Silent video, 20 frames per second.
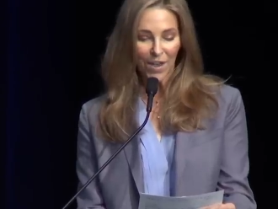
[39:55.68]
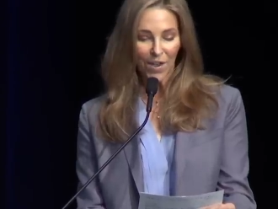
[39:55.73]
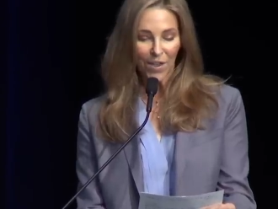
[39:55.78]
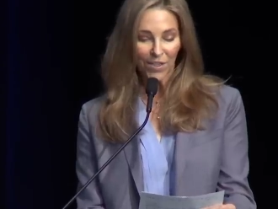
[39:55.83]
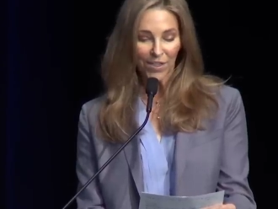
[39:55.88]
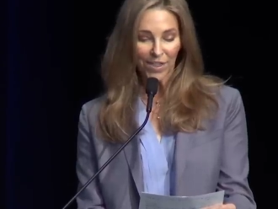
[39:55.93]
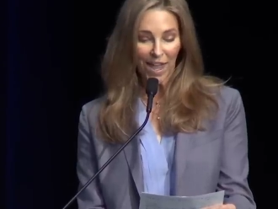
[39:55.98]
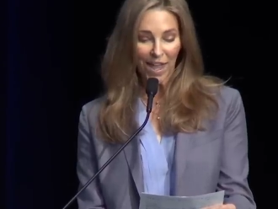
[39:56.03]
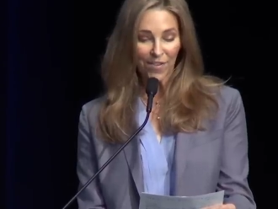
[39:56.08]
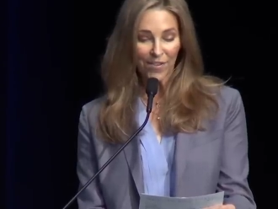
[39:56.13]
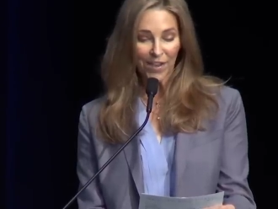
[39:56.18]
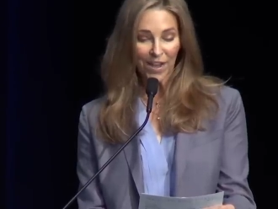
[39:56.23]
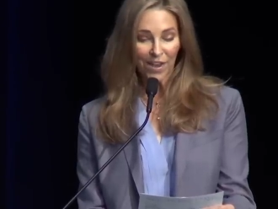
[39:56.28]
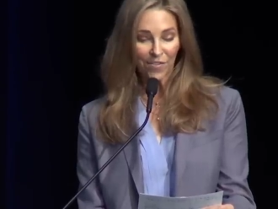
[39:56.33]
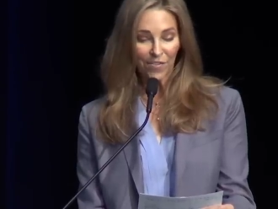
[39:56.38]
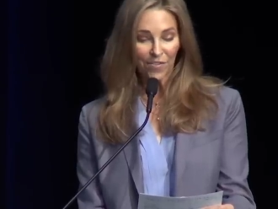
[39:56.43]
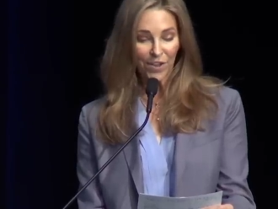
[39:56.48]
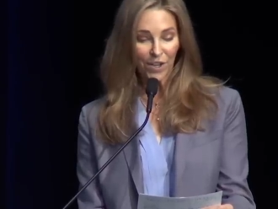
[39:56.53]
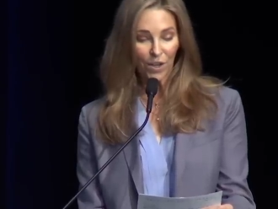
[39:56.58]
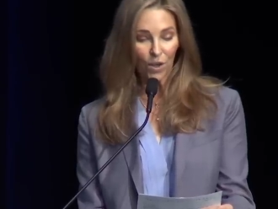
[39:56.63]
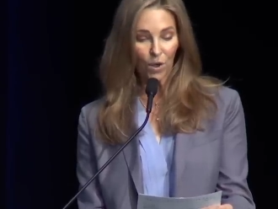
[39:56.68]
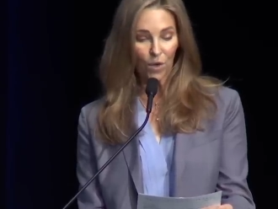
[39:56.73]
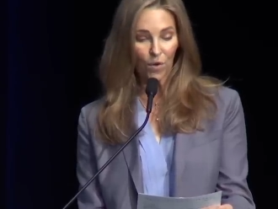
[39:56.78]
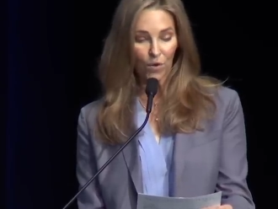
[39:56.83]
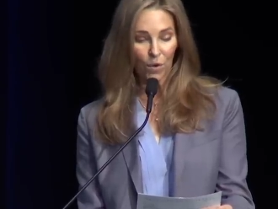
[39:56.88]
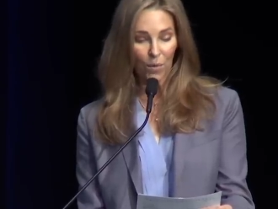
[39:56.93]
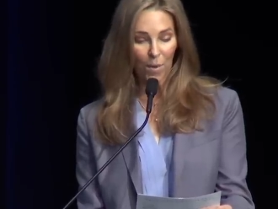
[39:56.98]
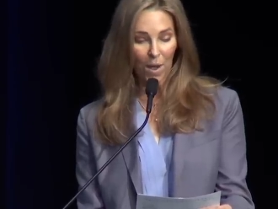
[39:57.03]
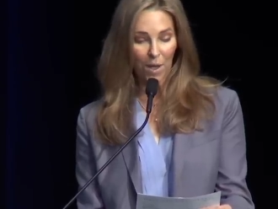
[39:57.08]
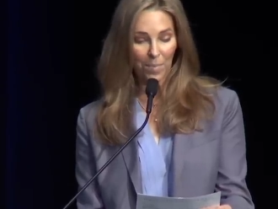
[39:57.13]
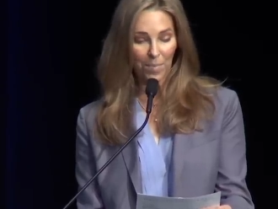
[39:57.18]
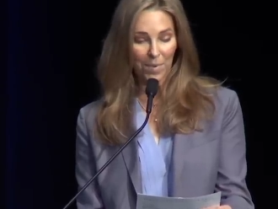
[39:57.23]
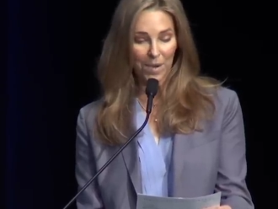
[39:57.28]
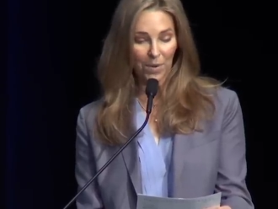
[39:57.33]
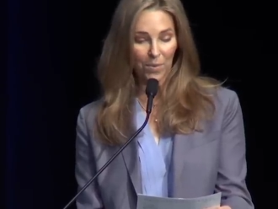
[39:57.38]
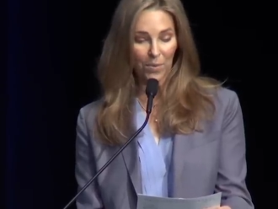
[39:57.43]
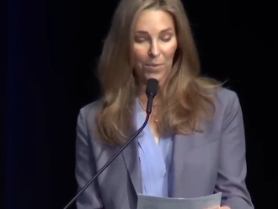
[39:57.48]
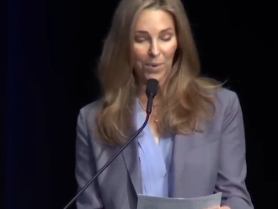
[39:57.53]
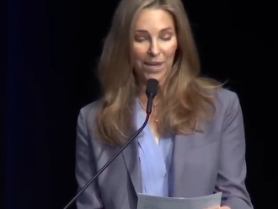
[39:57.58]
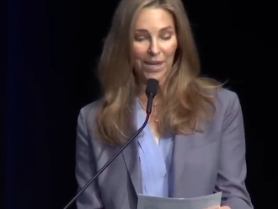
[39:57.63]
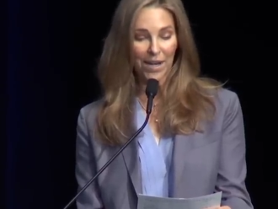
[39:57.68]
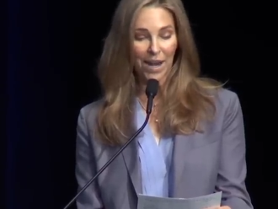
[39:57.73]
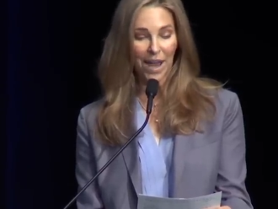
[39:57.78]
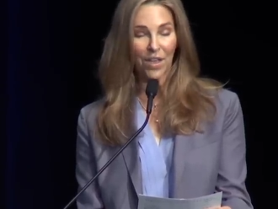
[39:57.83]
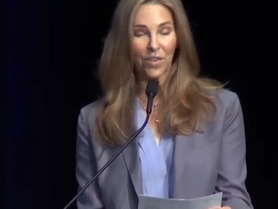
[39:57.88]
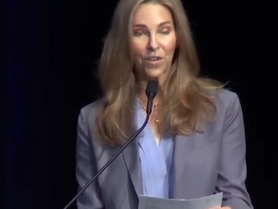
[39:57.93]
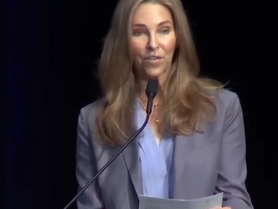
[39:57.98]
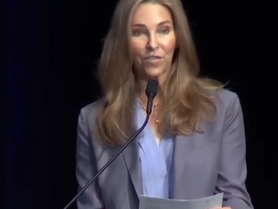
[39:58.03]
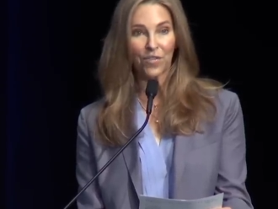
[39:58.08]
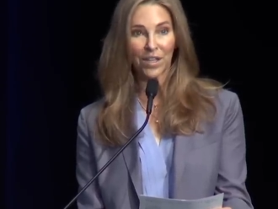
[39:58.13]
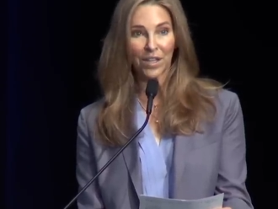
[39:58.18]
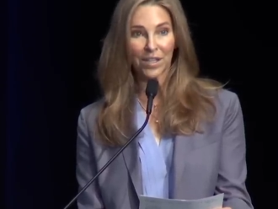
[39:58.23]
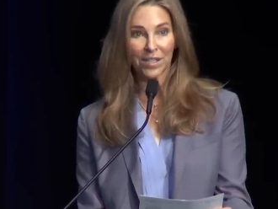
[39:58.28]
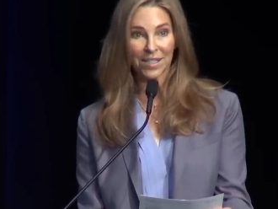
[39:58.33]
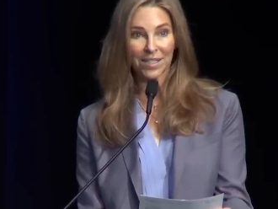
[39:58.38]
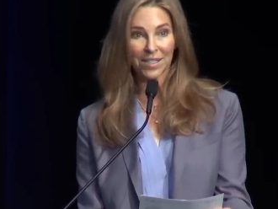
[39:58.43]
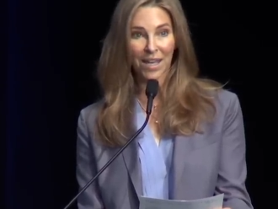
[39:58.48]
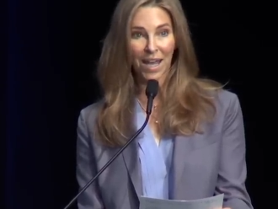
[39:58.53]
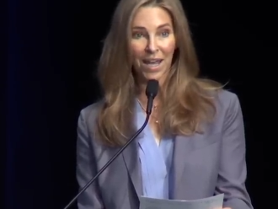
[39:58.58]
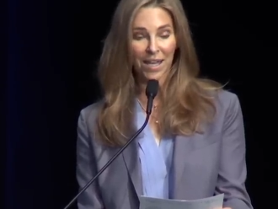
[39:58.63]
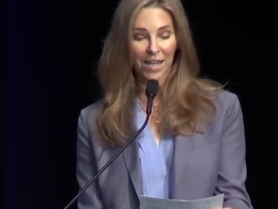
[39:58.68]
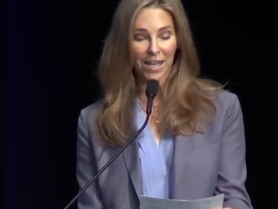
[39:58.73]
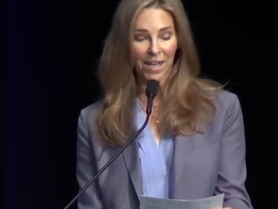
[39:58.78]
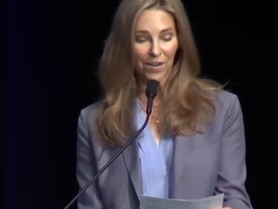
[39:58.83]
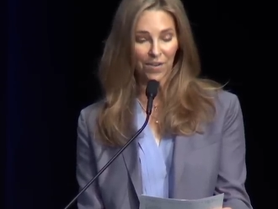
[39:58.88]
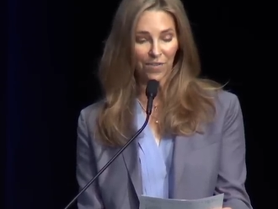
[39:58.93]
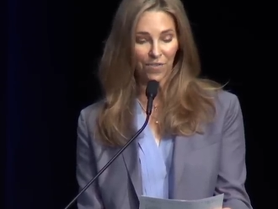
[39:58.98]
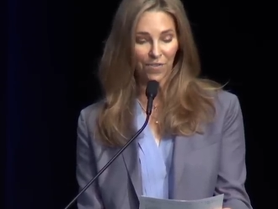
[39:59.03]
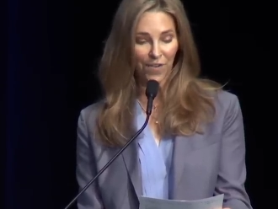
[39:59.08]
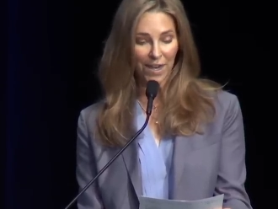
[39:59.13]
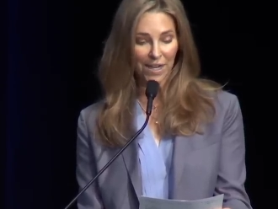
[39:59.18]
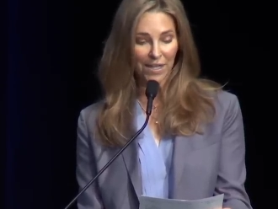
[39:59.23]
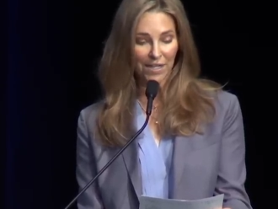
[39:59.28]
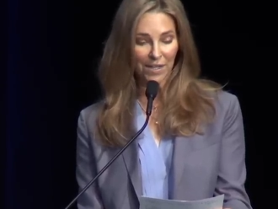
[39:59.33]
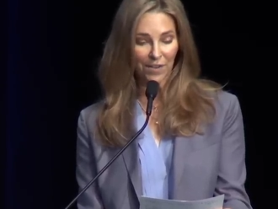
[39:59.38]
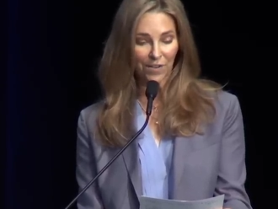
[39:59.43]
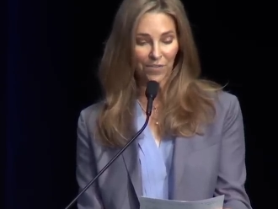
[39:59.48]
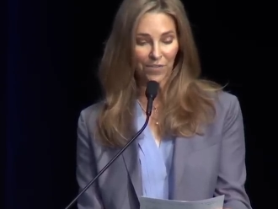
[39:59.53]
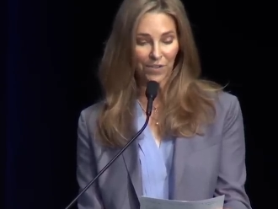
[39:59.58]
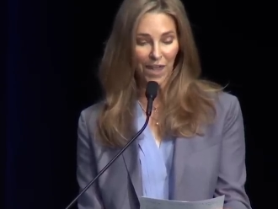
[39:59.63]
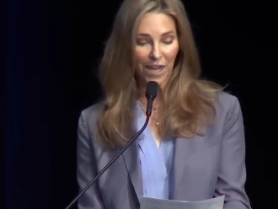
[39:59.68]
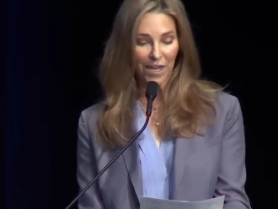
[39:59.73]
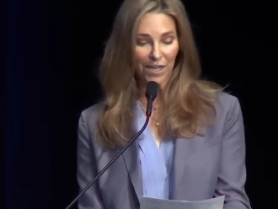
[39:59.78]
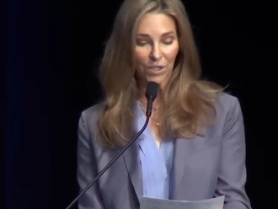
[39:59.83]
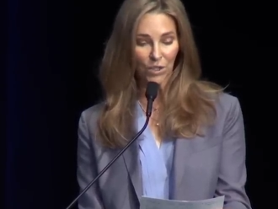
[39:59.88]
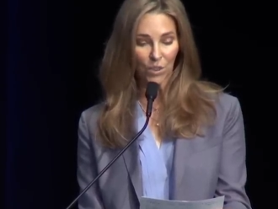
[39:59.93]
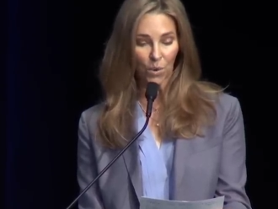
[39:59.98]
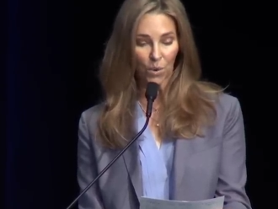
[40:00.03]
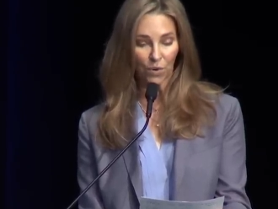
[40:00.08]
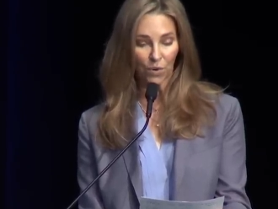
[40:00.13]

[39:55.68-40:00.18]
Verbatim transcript: life can feel overwhelming. We can either feel stuck in fight, flight, or